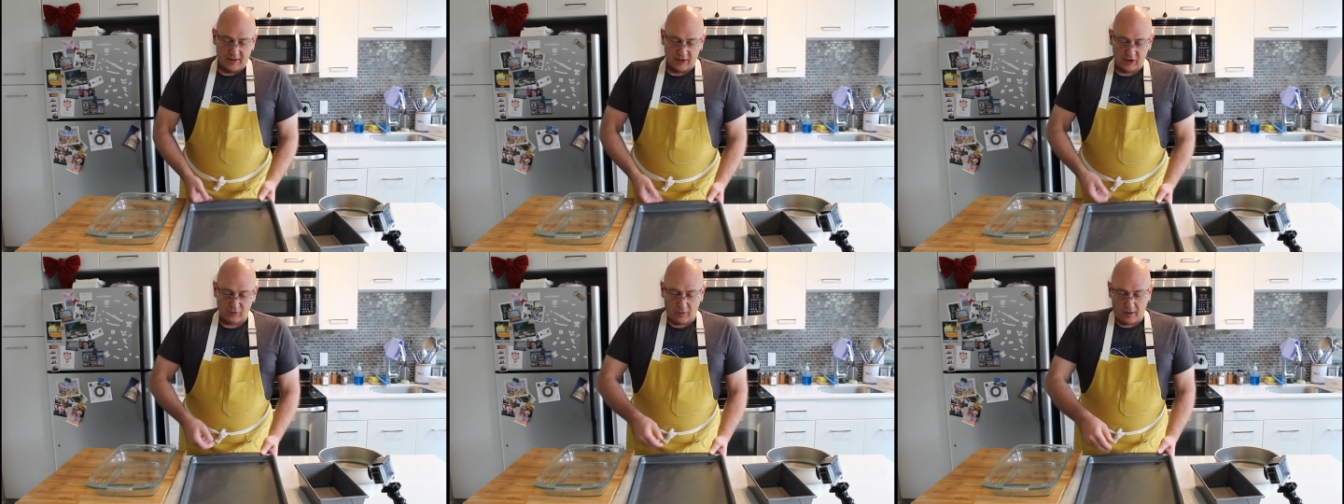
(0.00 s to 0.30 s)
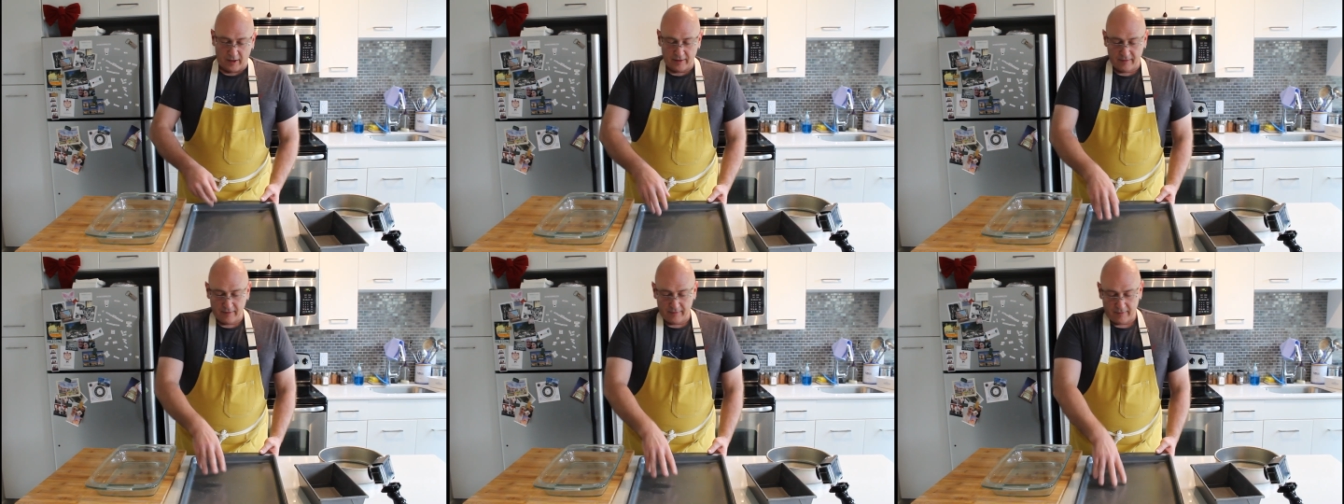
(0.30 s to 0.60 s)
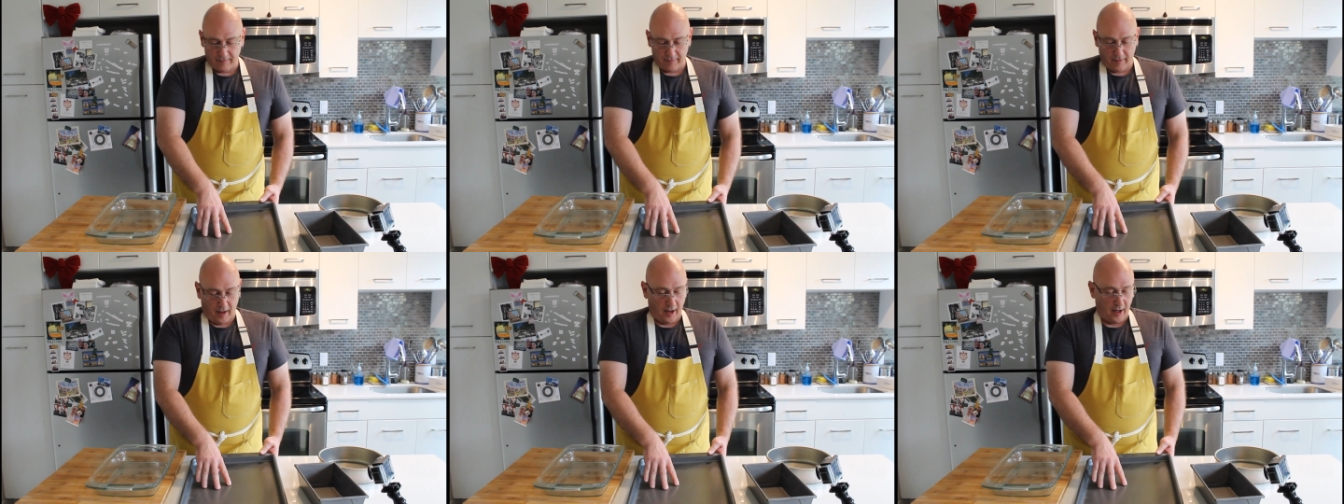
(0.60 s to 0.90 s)
This one
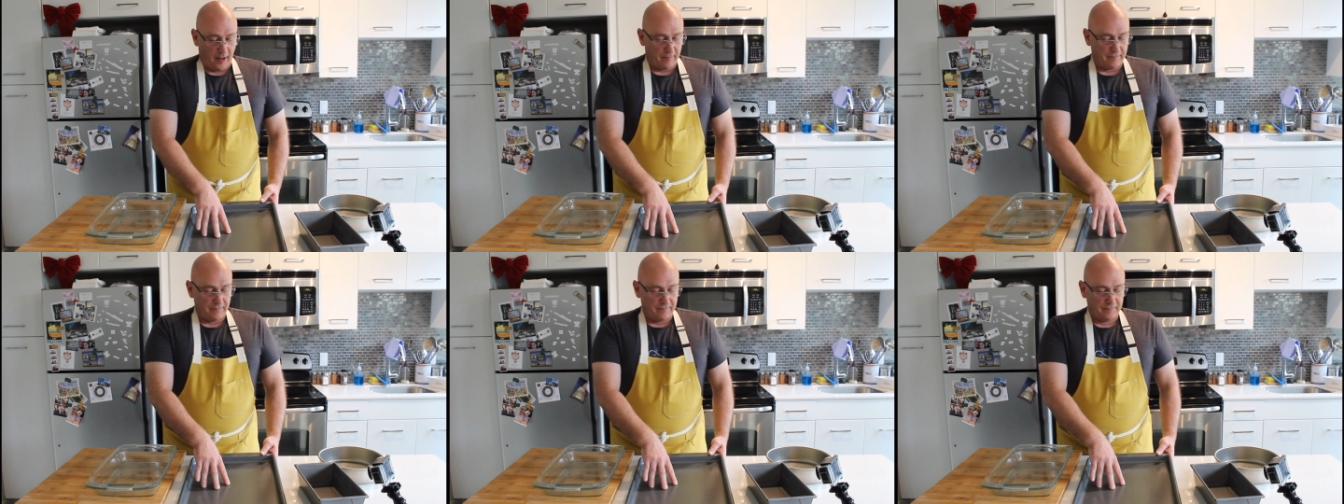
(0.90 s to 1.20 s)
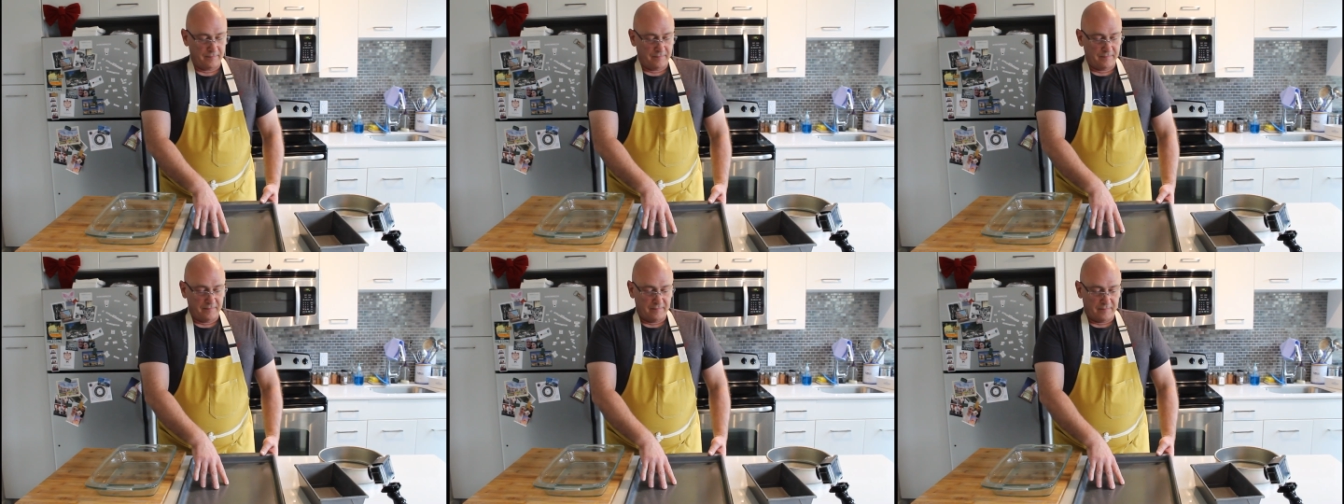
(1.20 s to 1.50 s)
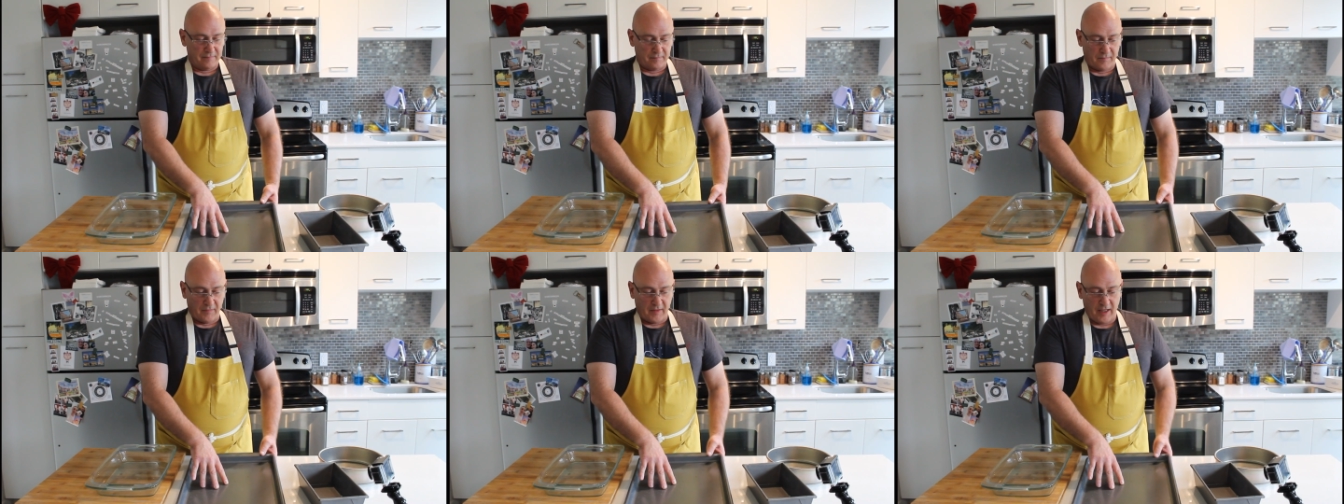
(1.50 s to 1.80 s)
um,
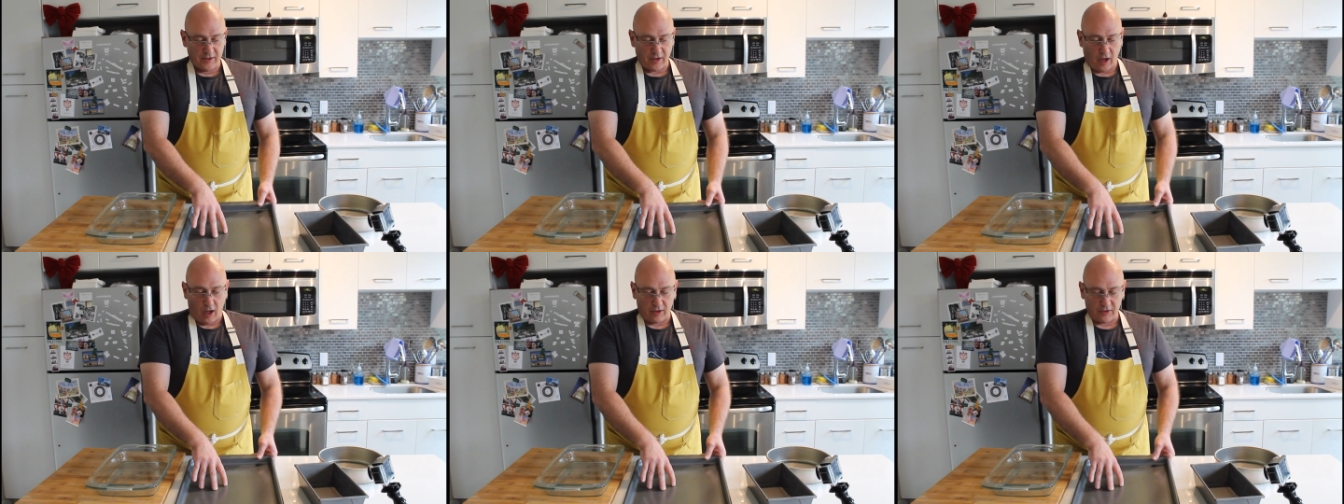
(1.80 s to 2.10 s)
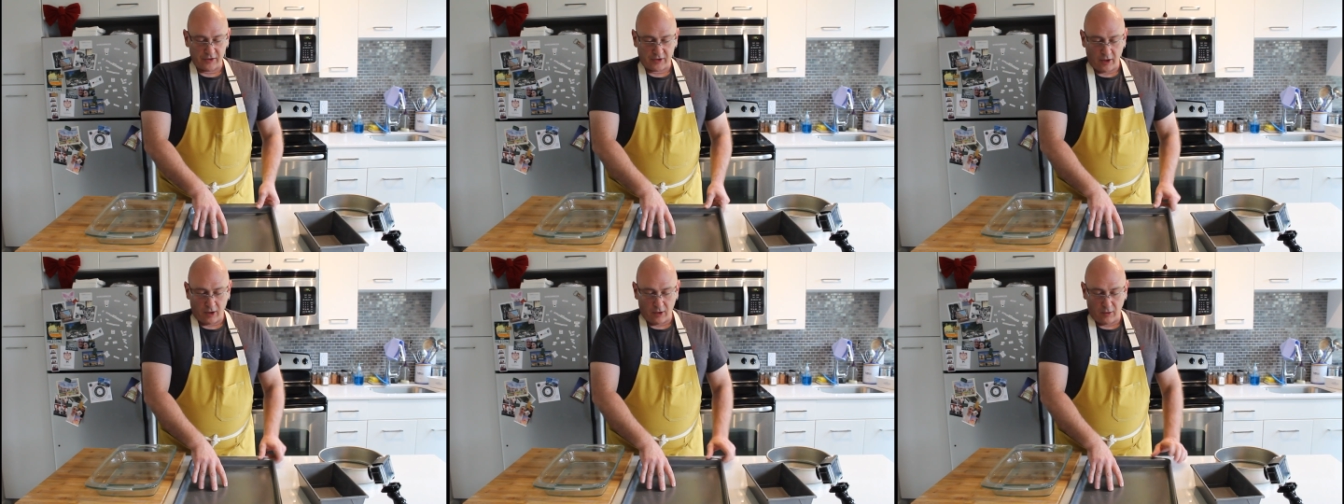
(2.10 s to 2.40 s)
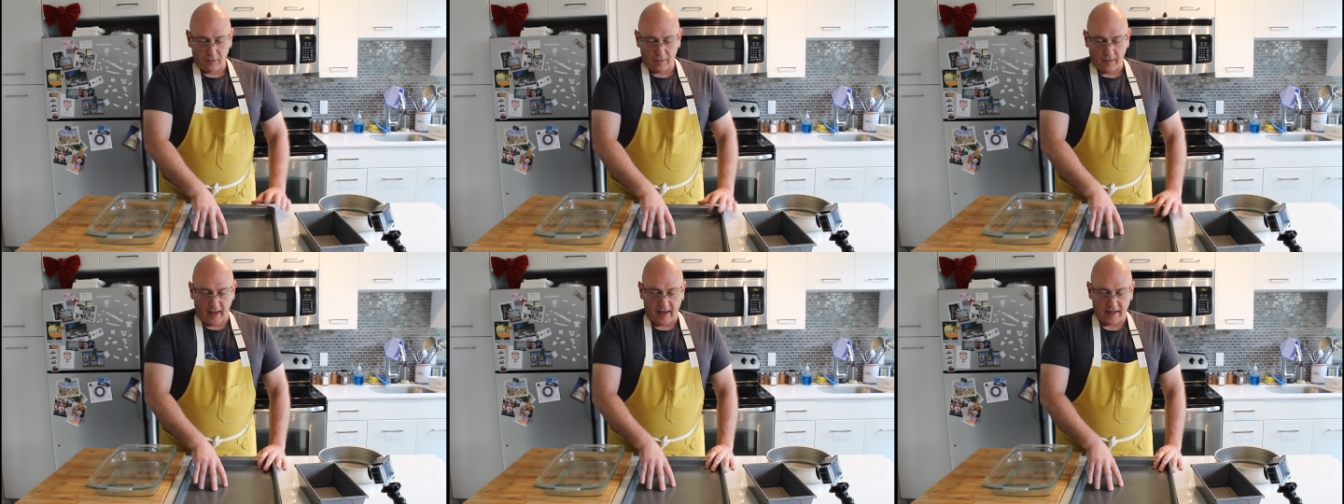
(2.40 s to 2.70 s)
is
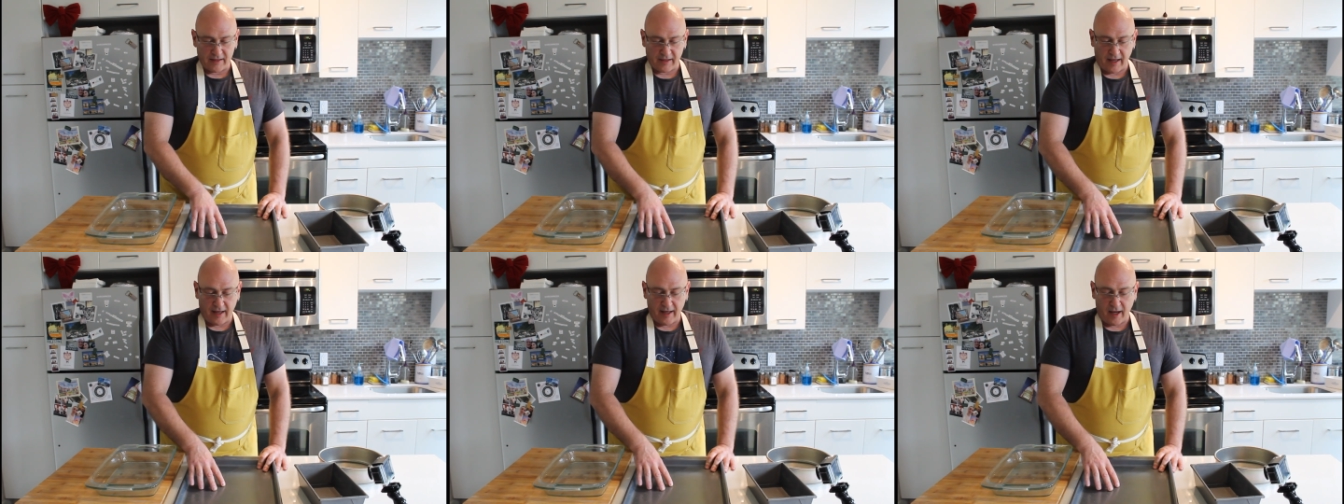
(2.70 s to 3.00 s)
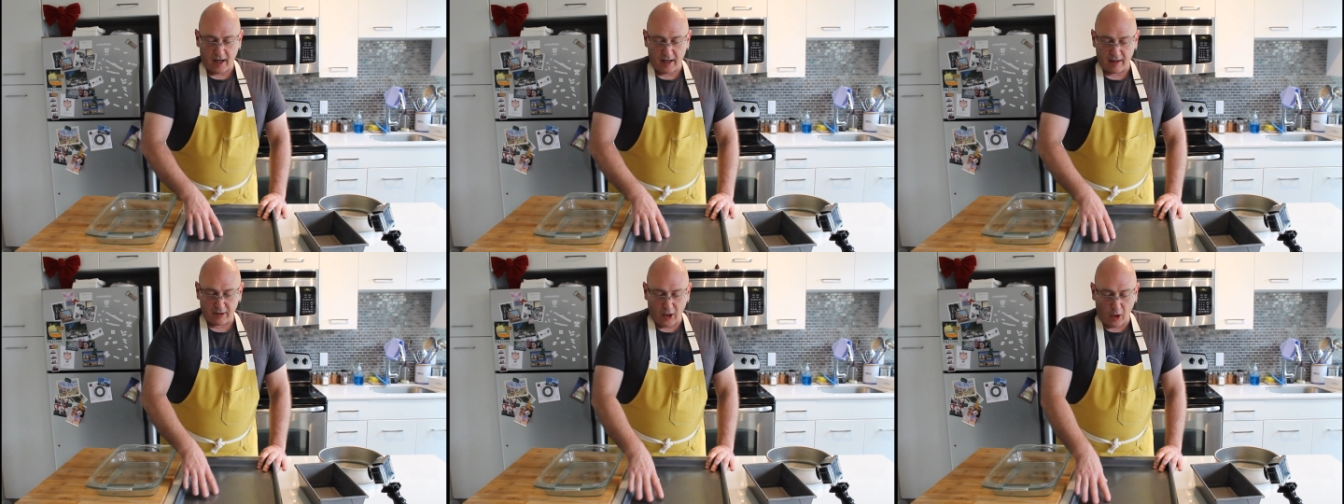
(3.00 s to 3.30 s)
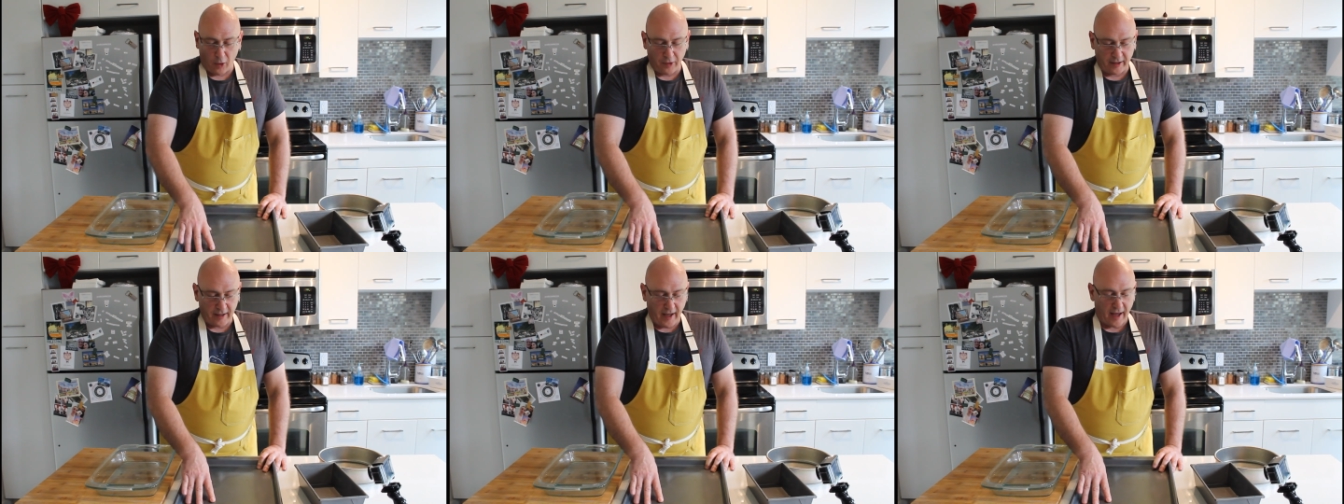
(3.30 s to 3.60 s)
also has a uh,
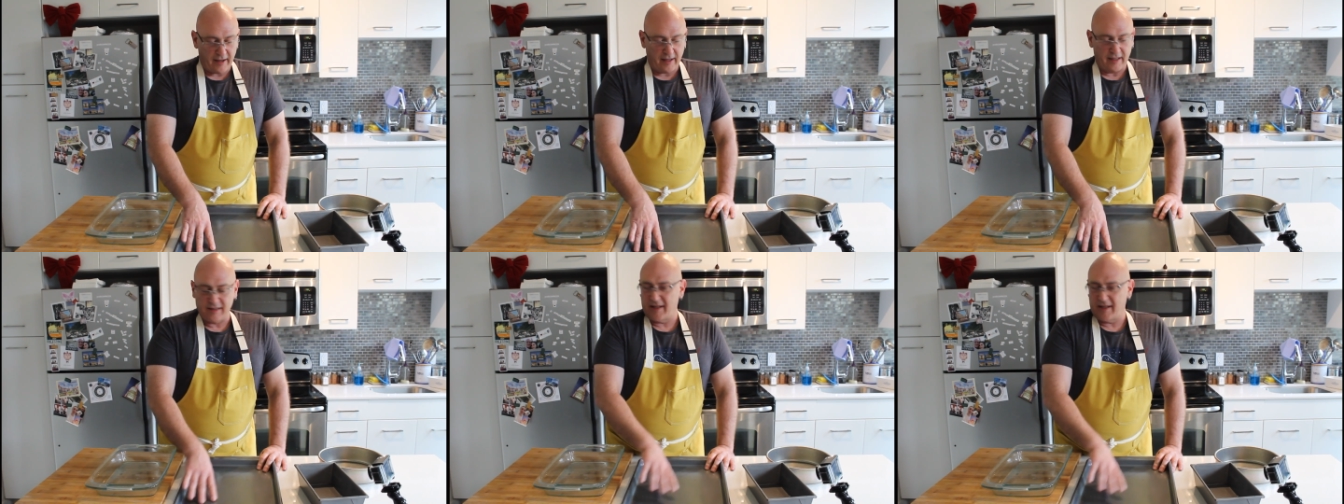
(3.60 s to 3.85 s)
coating on it.